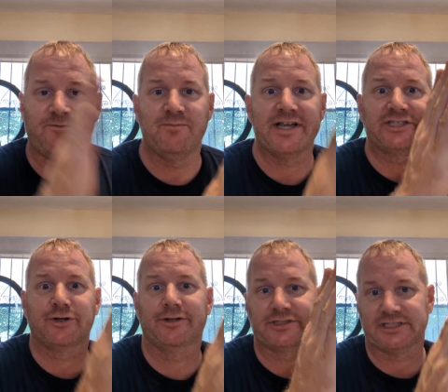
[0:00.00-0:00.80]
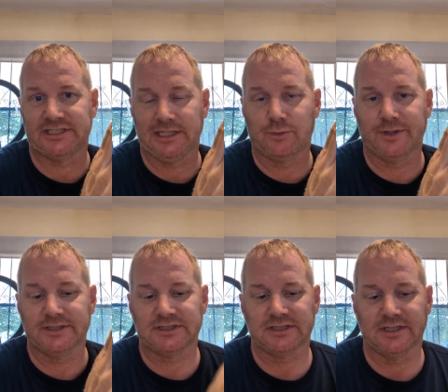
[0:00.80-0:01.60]
make sure there's a
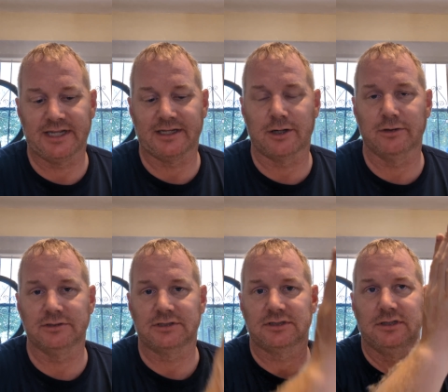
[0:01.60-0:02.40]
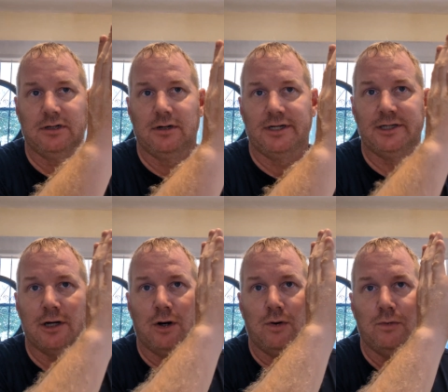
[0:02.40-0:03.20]
sequence that it goes, you
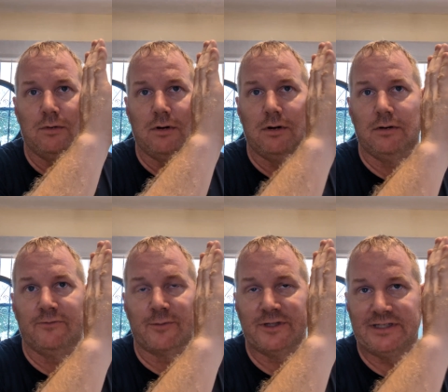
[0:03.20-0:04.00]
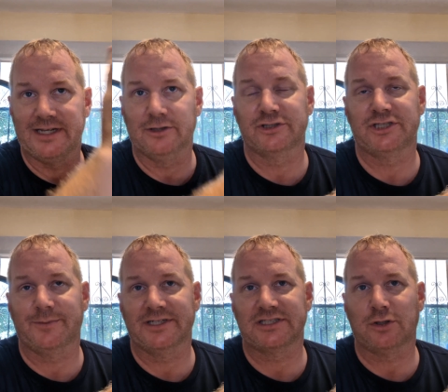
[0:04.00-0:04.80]
know, from the
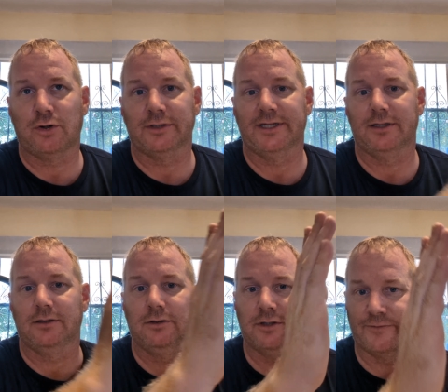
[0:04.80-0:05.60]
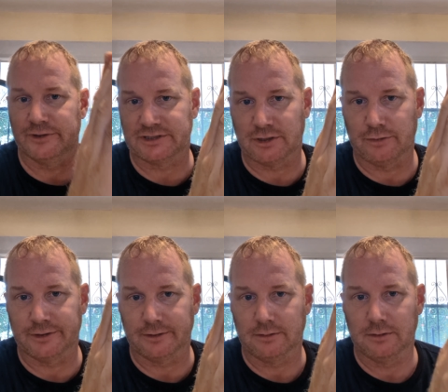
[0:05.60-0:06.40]
dealership that sold it to the first
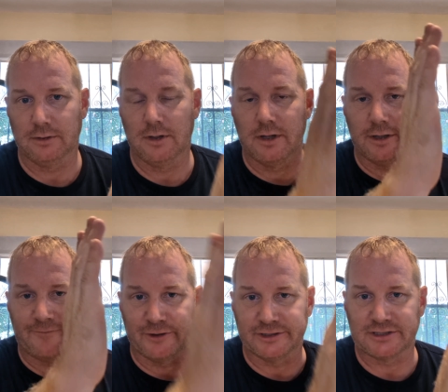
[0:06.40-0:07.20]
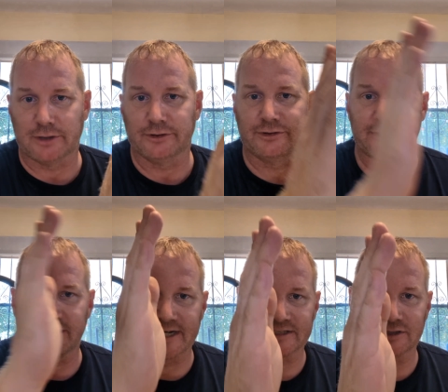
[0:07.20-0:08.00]
owner to the
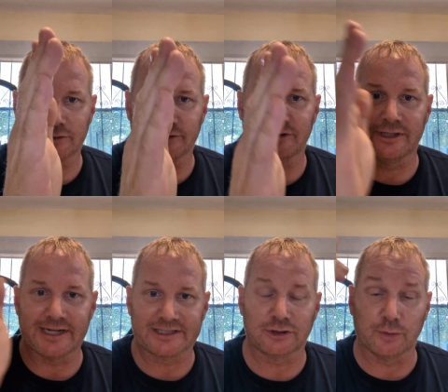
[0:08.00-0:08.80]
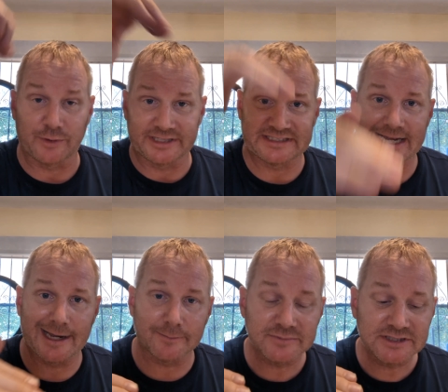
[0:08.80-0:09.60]
next owner to the next owner with
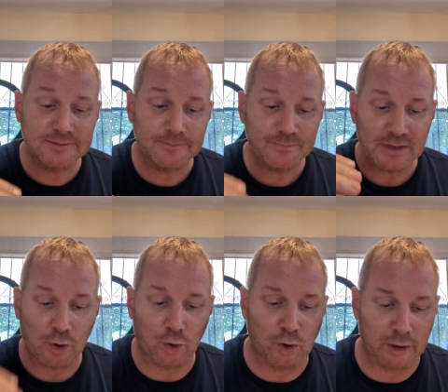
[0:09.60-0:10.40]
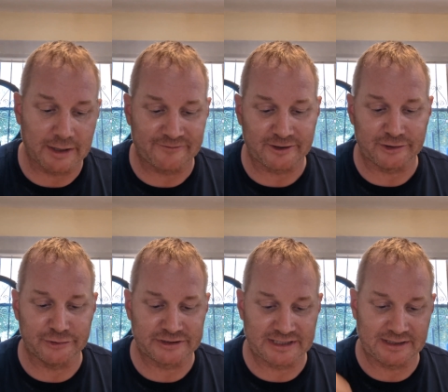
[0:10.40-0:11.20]
stamps, or if they're
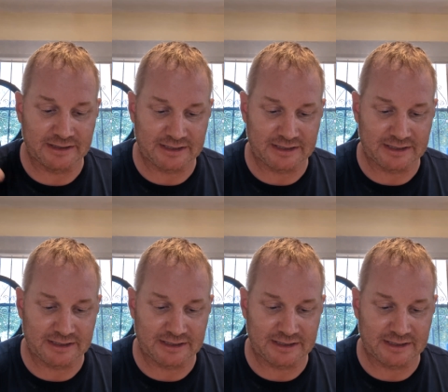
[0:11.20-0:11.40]
using